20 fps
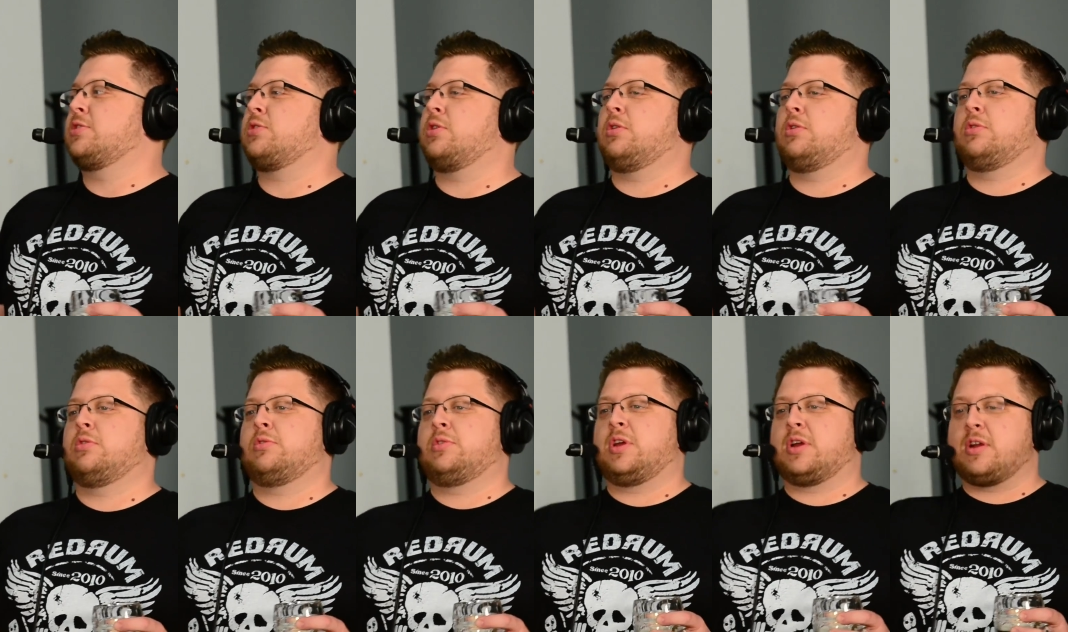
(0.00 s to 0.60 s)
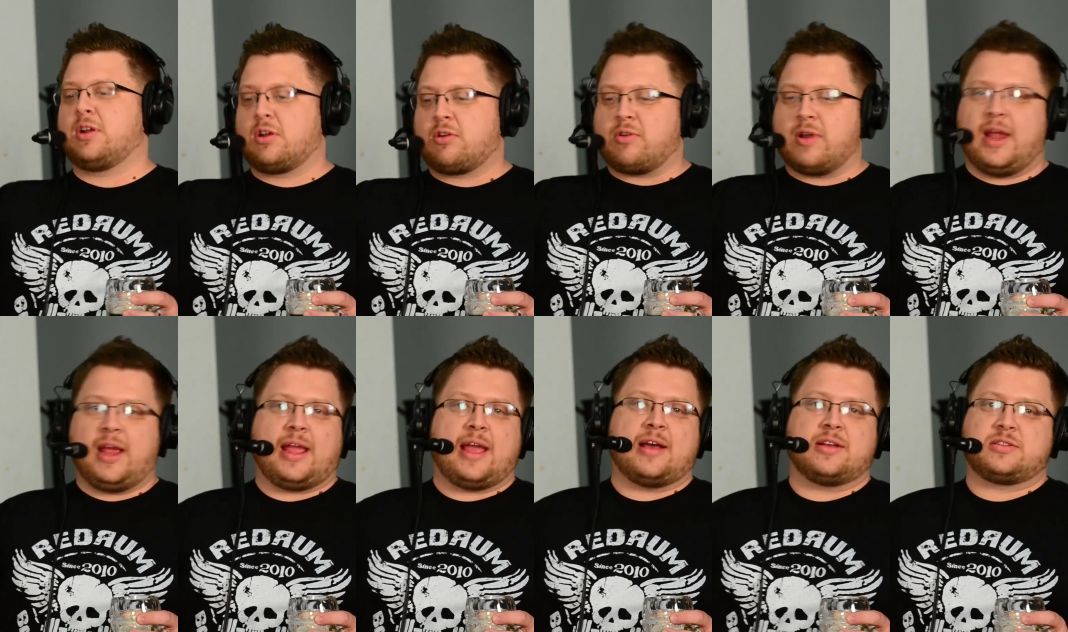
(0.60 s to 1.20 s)
So they're going to
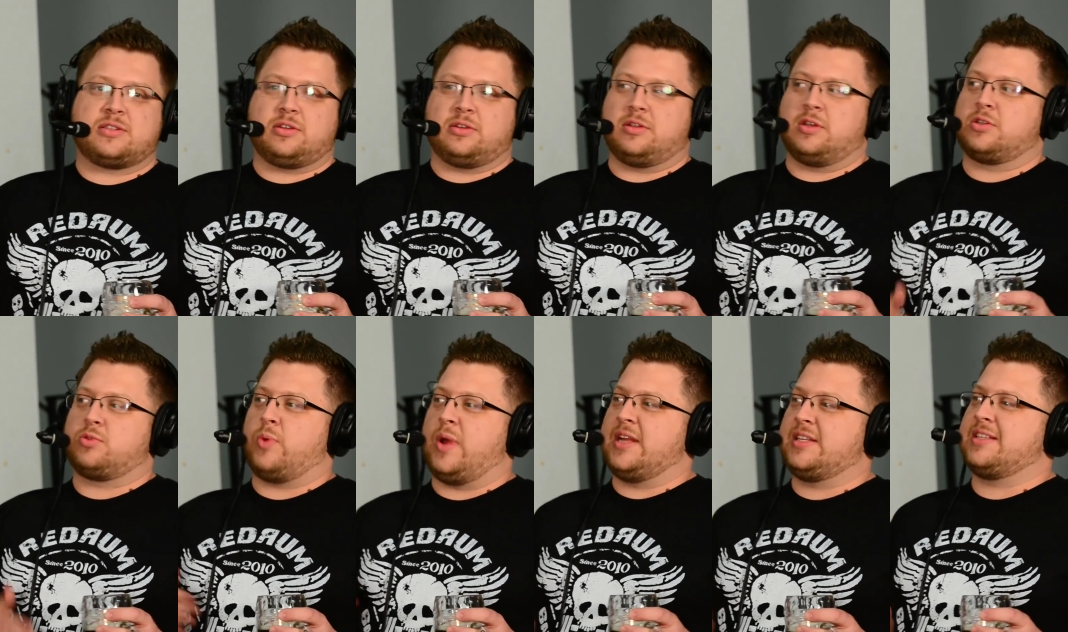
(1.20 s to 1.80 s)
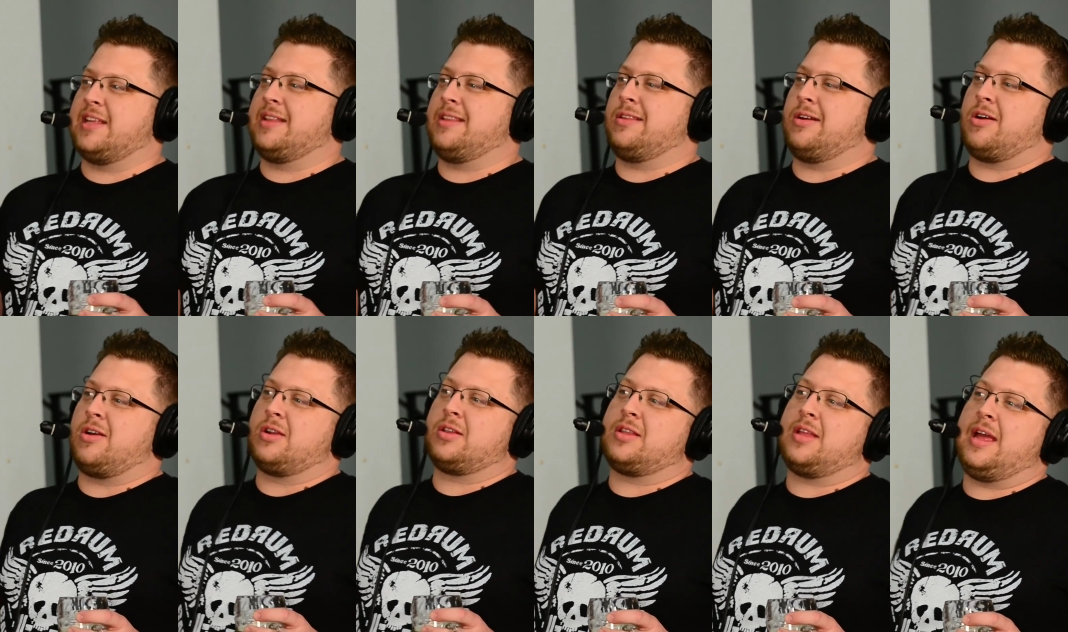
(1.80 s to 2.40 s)
crank out still those weights that
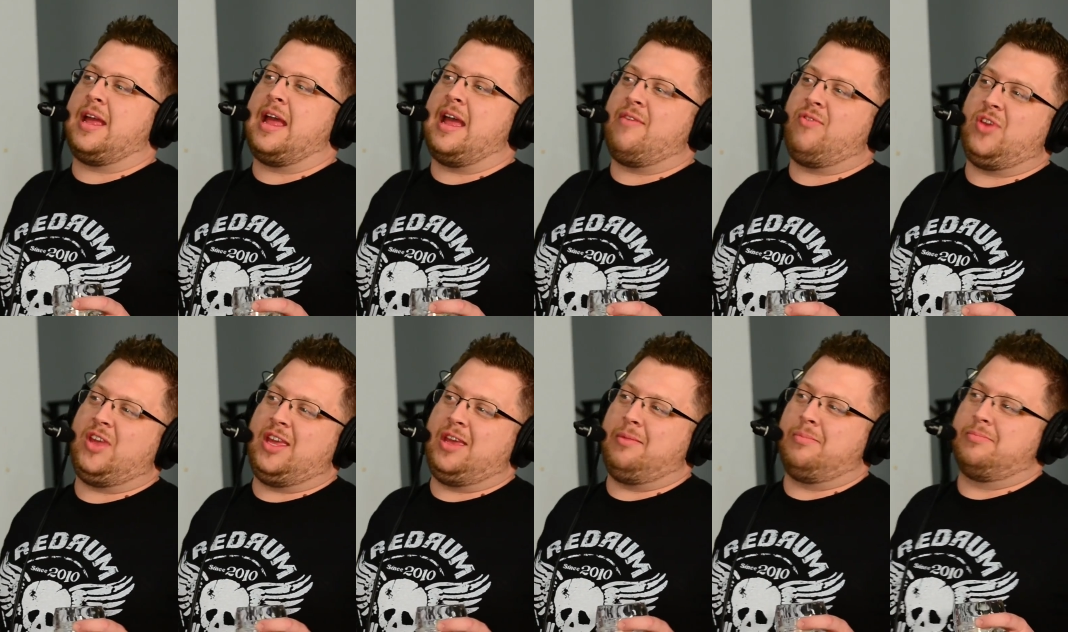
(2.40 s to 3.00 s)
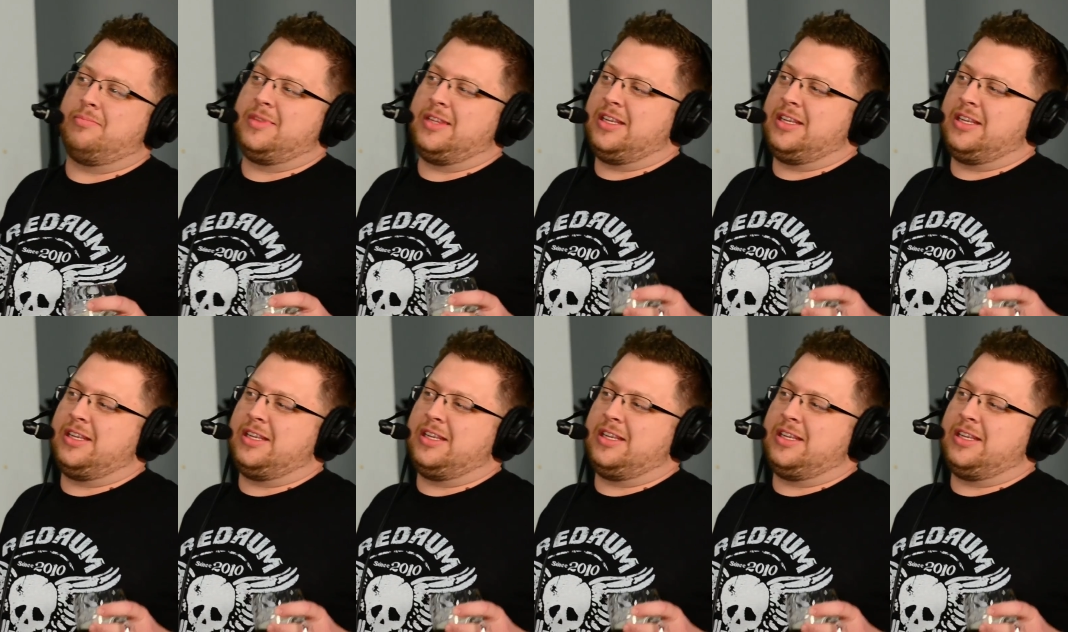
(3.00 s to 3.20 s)
aren't the heavy,